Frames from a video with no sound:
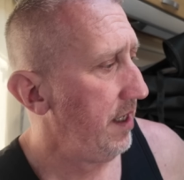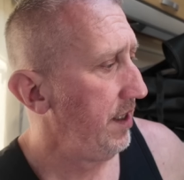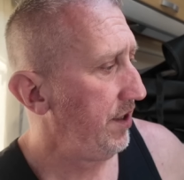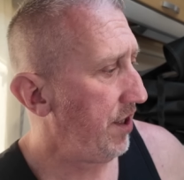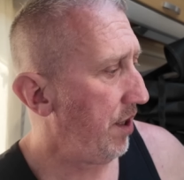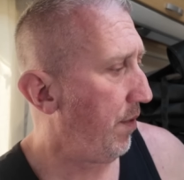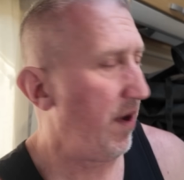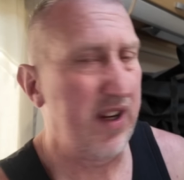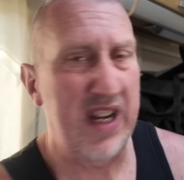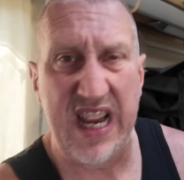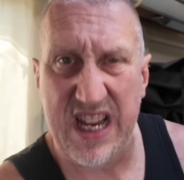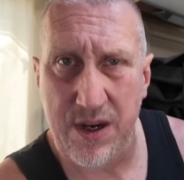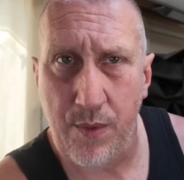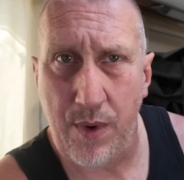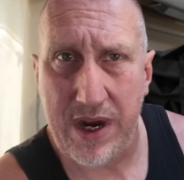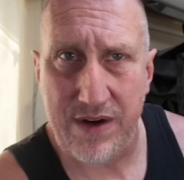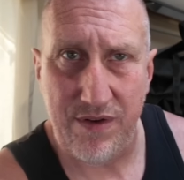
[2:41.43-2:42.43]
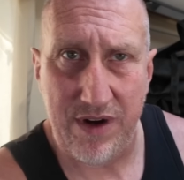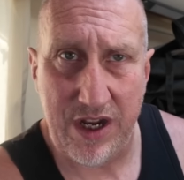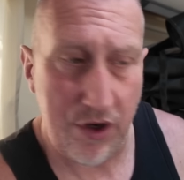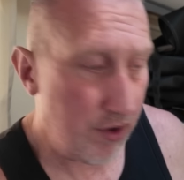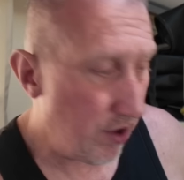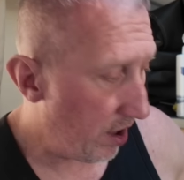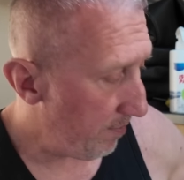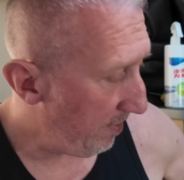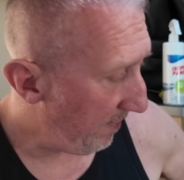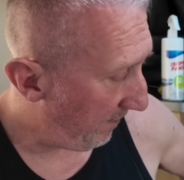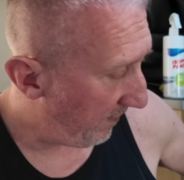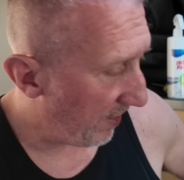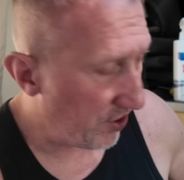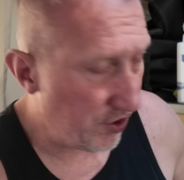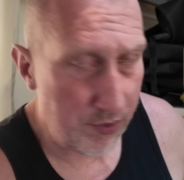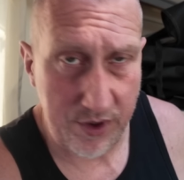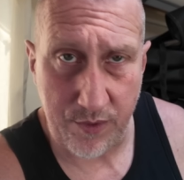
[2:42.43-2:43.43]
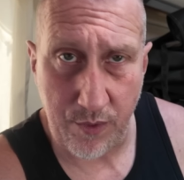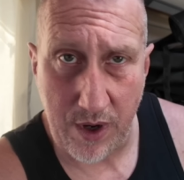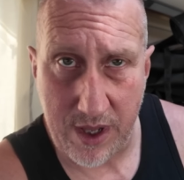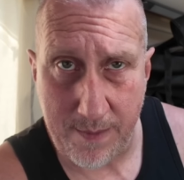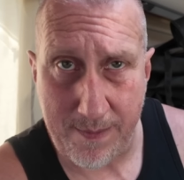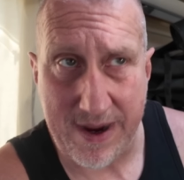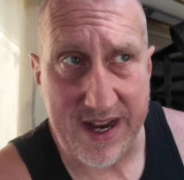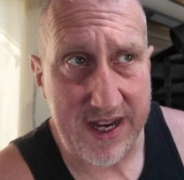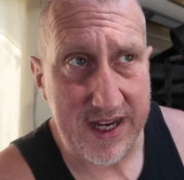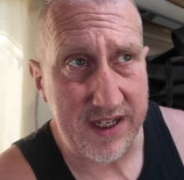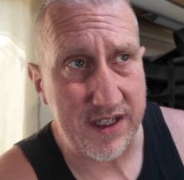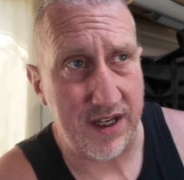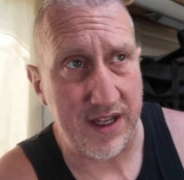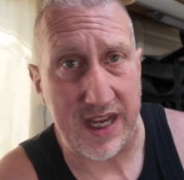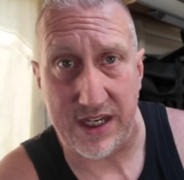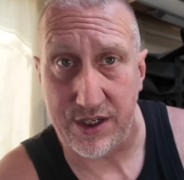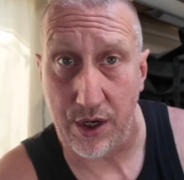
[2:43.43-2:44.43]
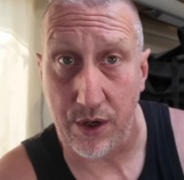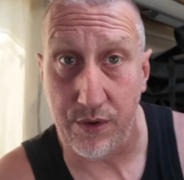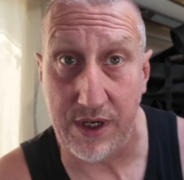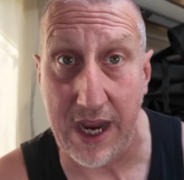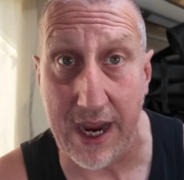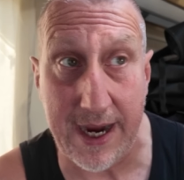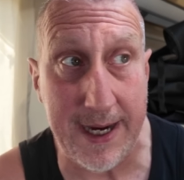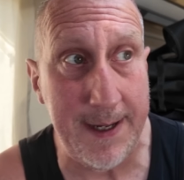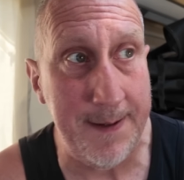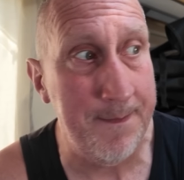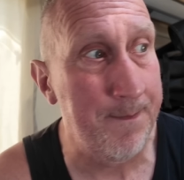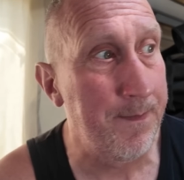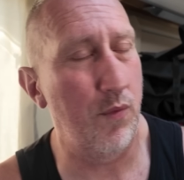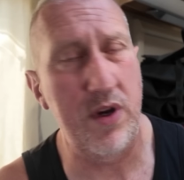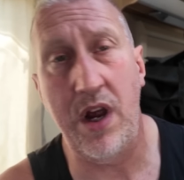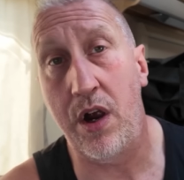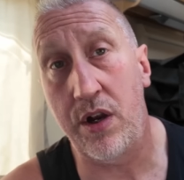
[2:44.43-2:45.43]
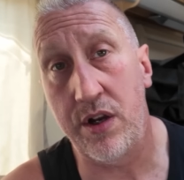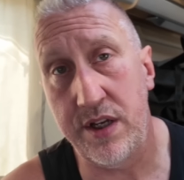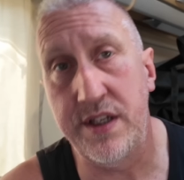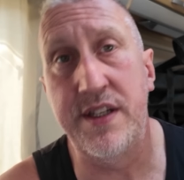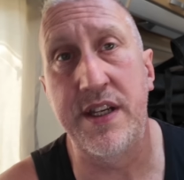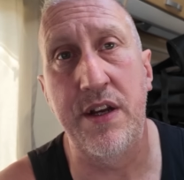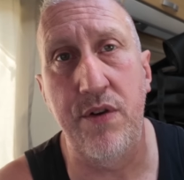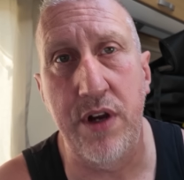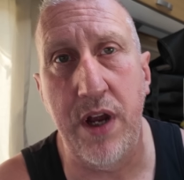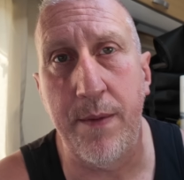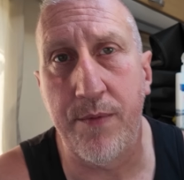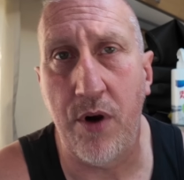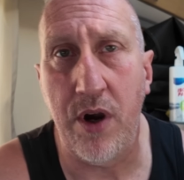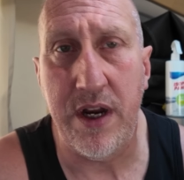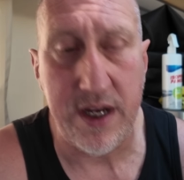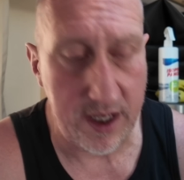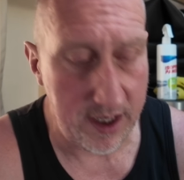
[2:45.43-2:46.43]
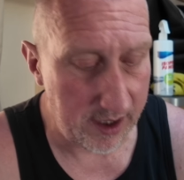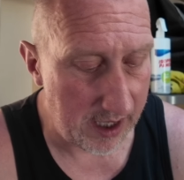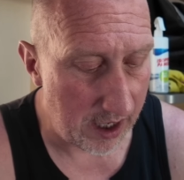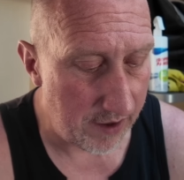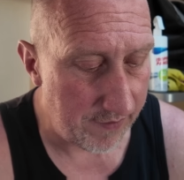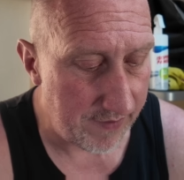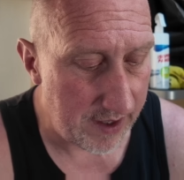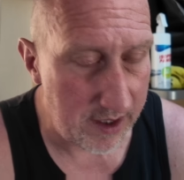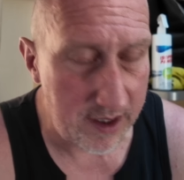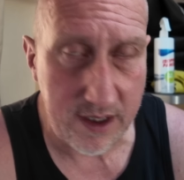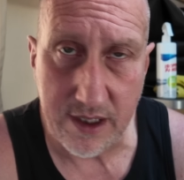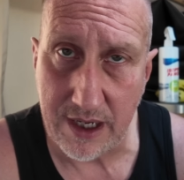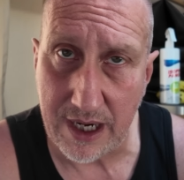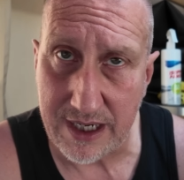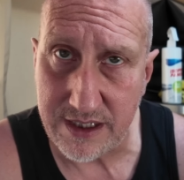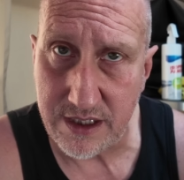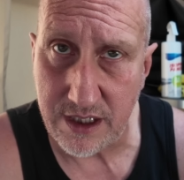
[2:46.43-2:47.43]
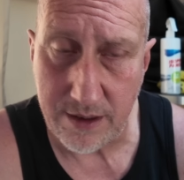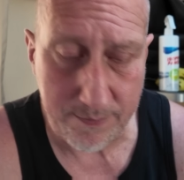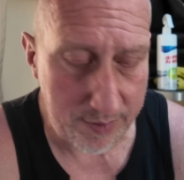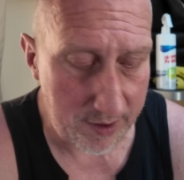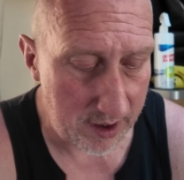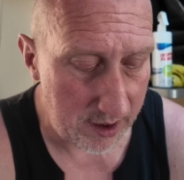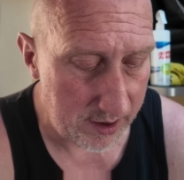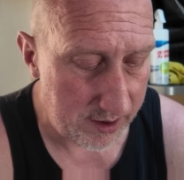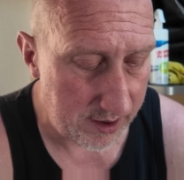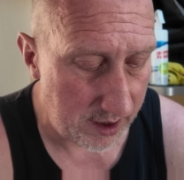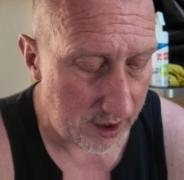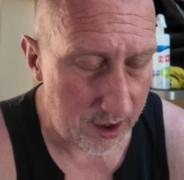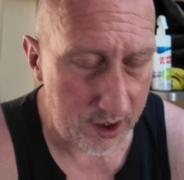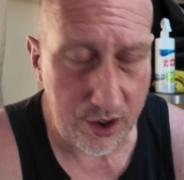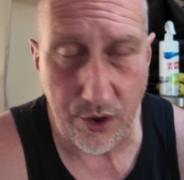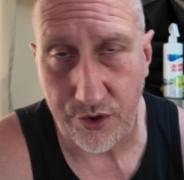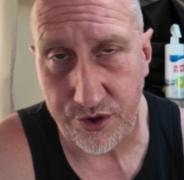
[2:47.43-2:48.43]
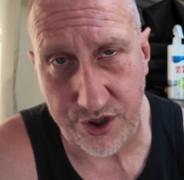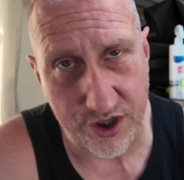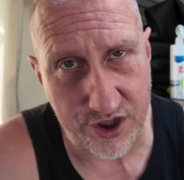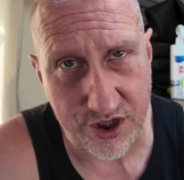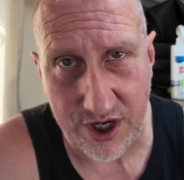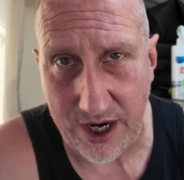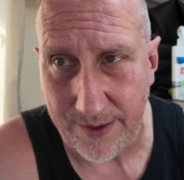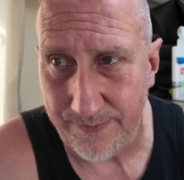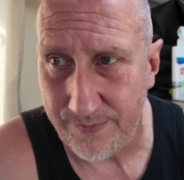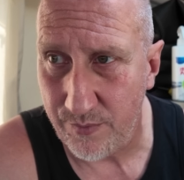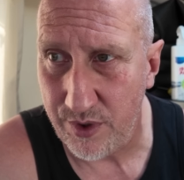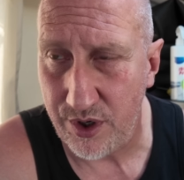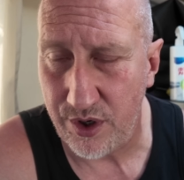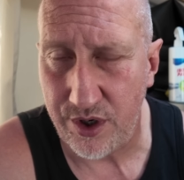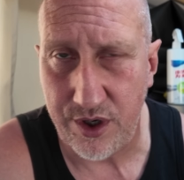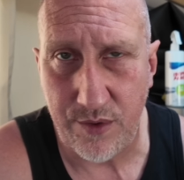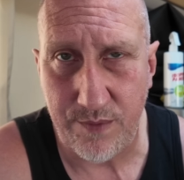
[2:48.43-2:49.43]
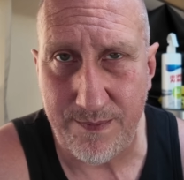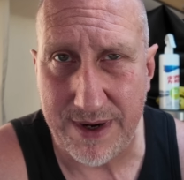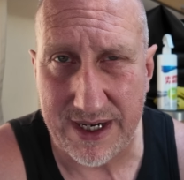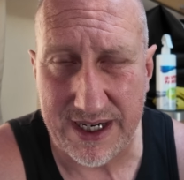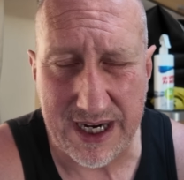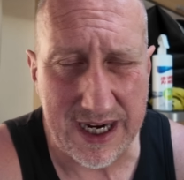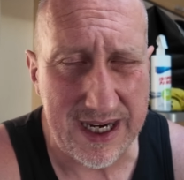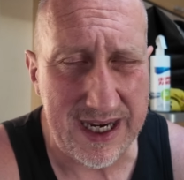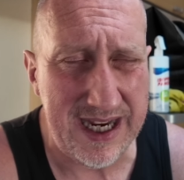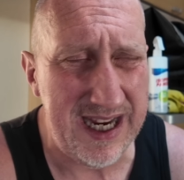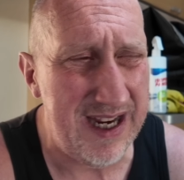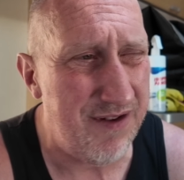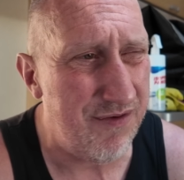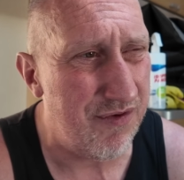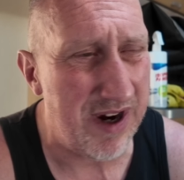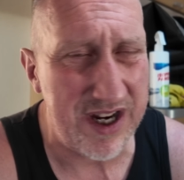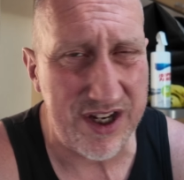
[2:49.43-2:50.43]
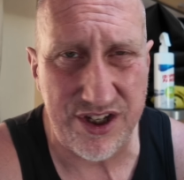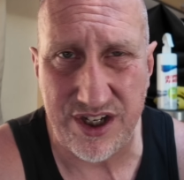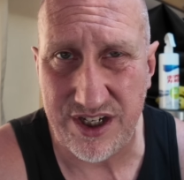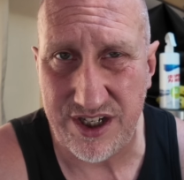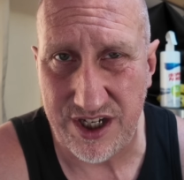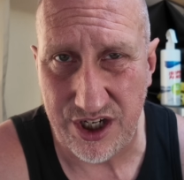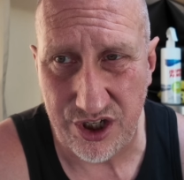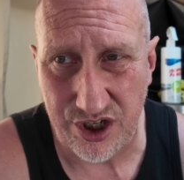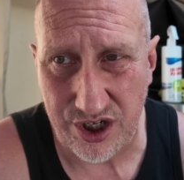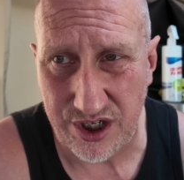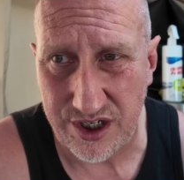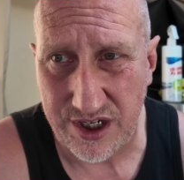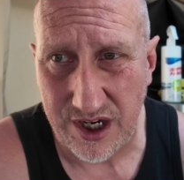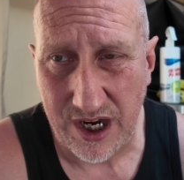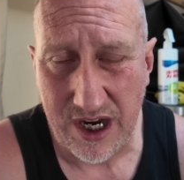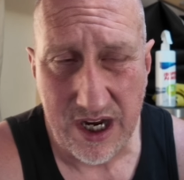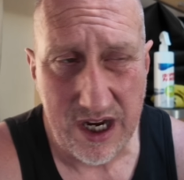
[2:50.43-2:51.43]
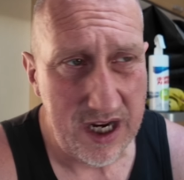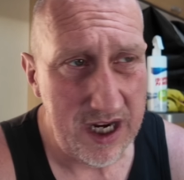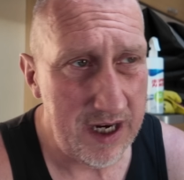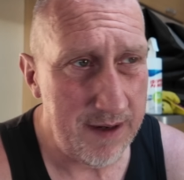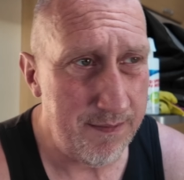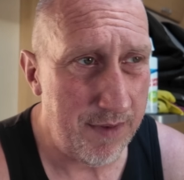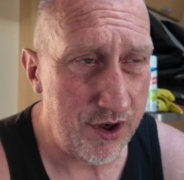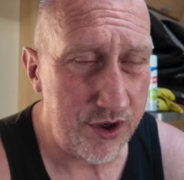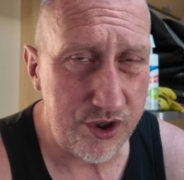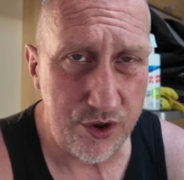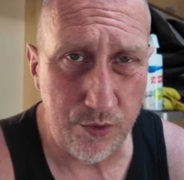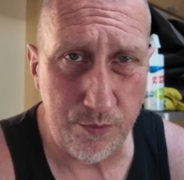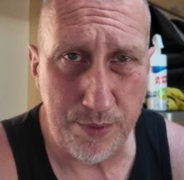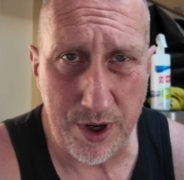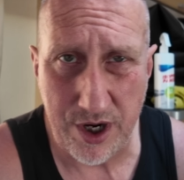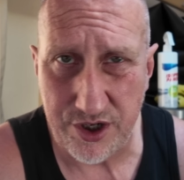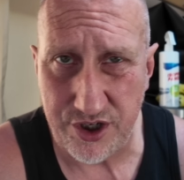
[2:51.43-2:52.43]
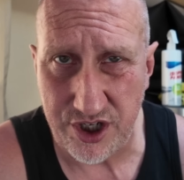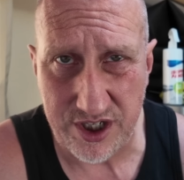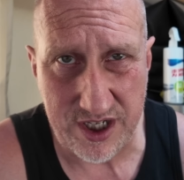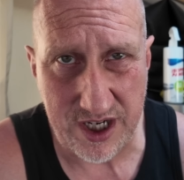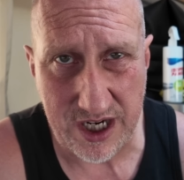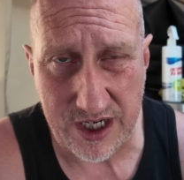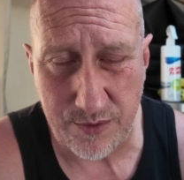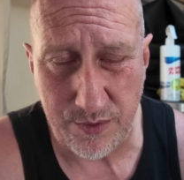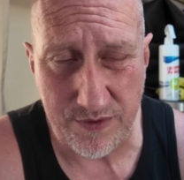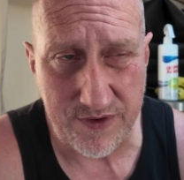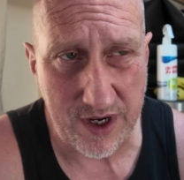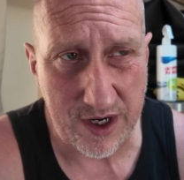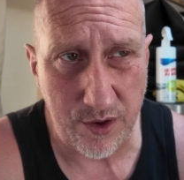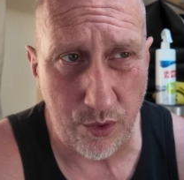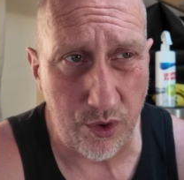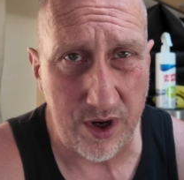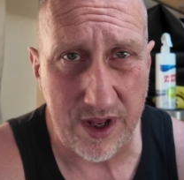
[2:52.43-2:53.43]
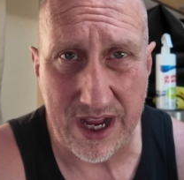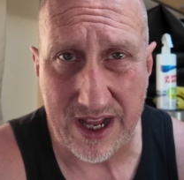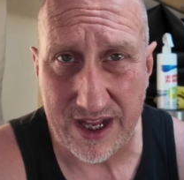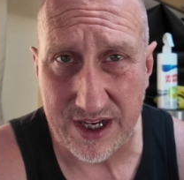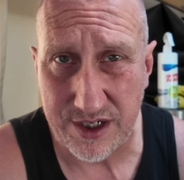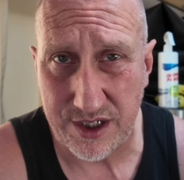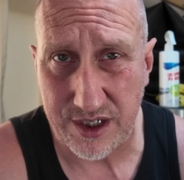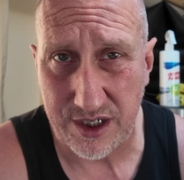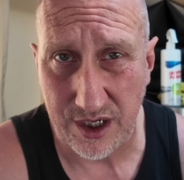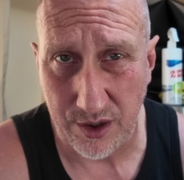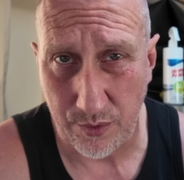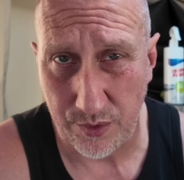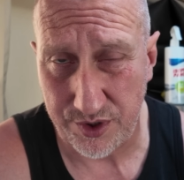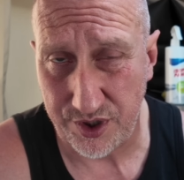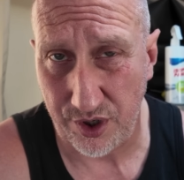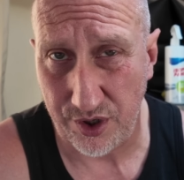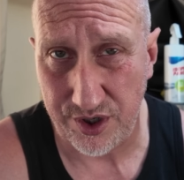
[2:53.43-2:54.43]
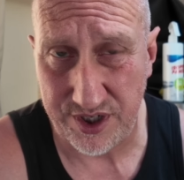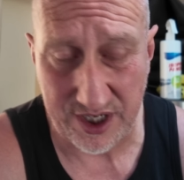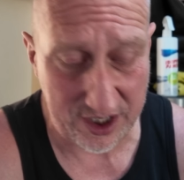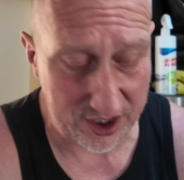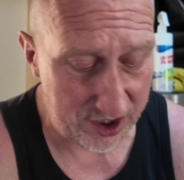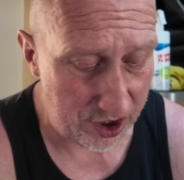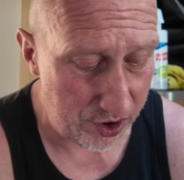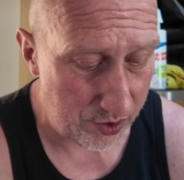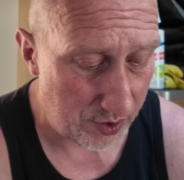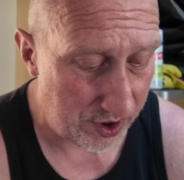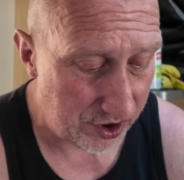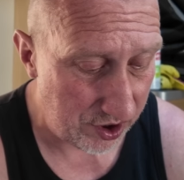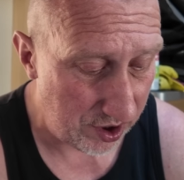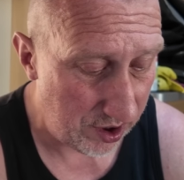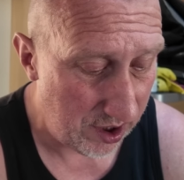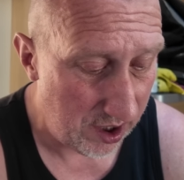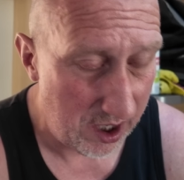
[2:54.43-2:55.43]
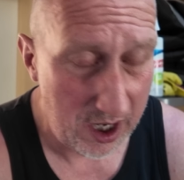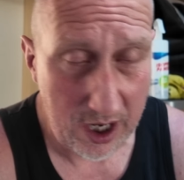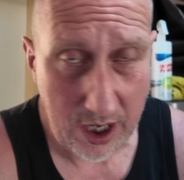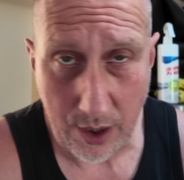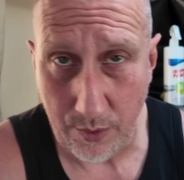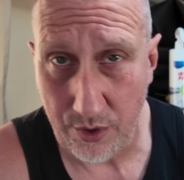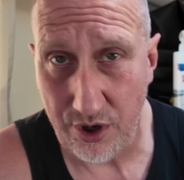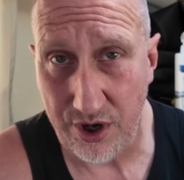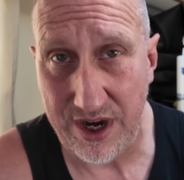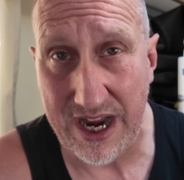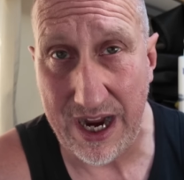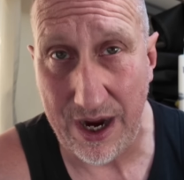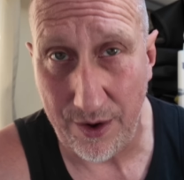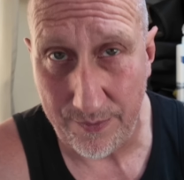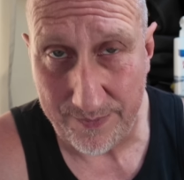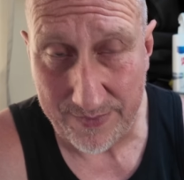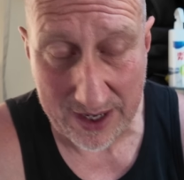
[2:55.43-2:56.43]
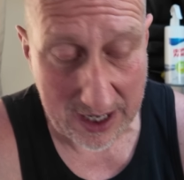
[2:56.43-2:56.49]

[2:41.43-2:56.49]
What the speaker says: So it won't get in the way, really. It'll kind of be flush with where the bed is, so that's okay. We are considering upgrading the caravan later, but not just yet. We're not going to make any rash decisions, emotional purchases. We've done all of that. That's what's got us in the situation we're in now.